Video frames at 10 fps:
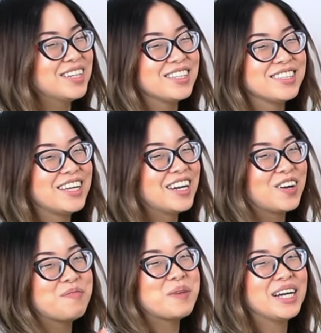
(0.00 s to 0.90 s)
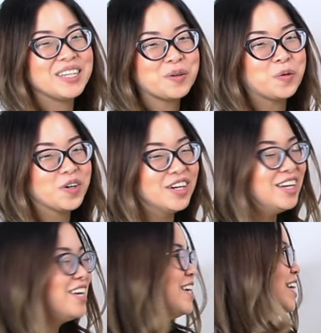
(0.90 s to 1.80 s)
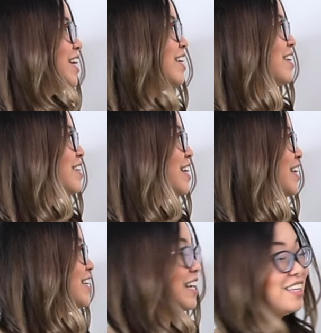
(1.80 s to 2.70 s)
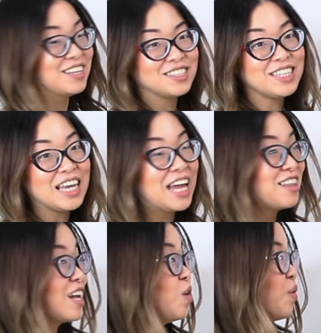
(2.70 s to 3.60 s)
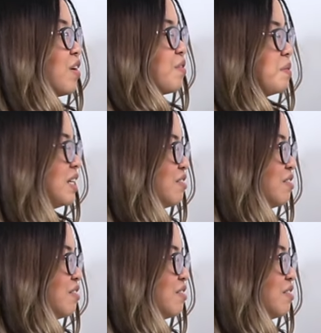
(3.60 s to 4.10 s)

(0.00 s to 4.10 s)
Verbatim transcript: the aesthetic of my decor, and uh, yeah, it doesn't take anything away from the